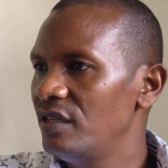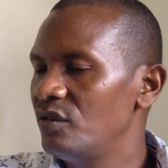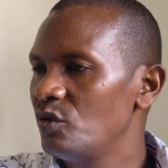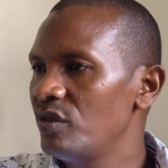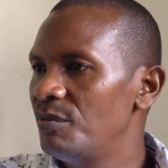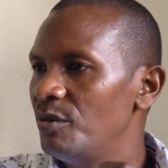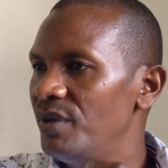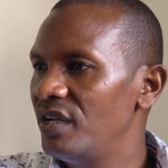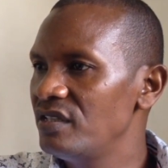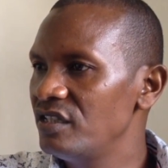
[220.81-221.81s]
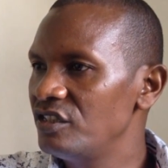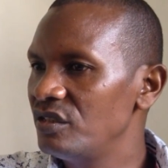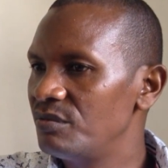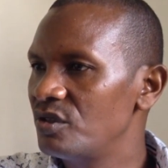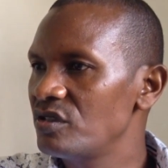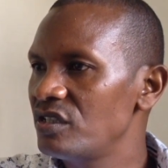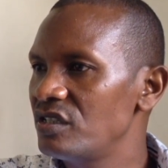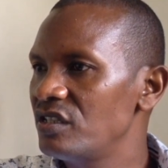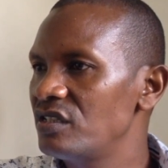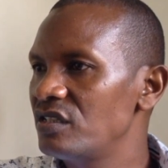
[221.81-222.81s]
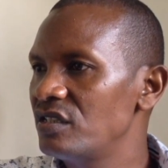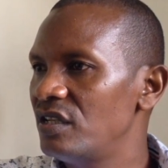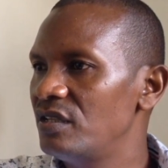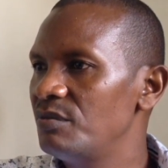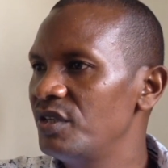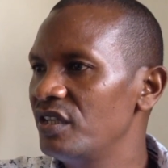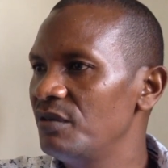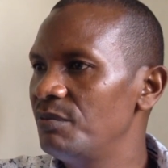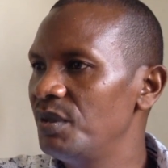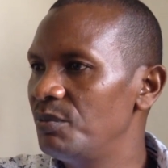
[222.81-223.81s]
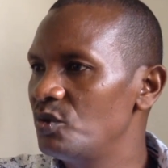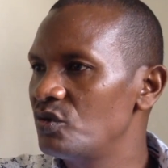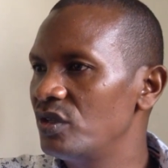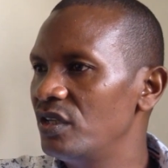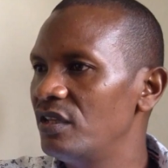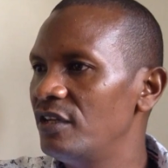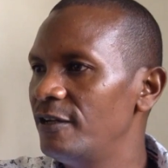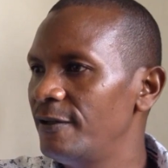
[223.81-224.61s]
through the mobilization processes and bringing people together.